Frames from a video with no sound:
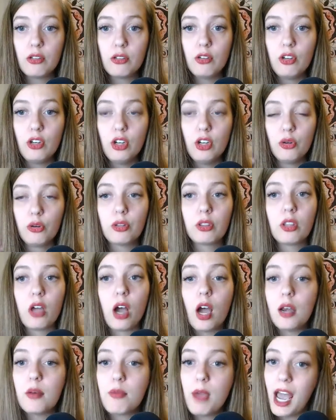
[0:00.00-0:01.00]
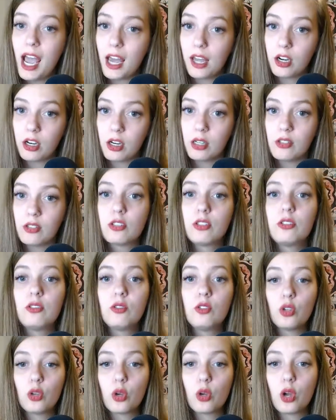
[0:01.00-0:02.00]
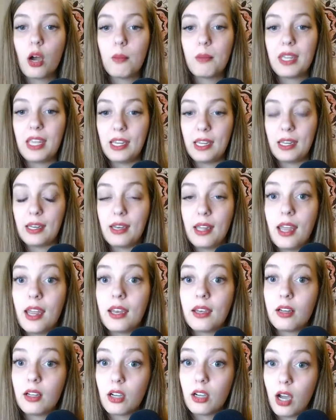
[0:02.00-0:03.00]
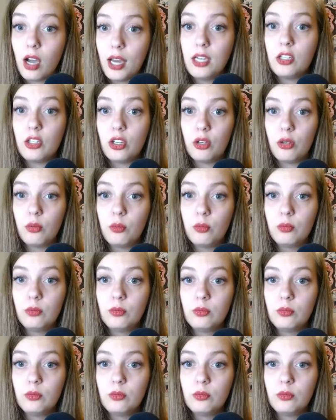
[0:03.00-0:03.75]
new thought patterns to come in and guide you.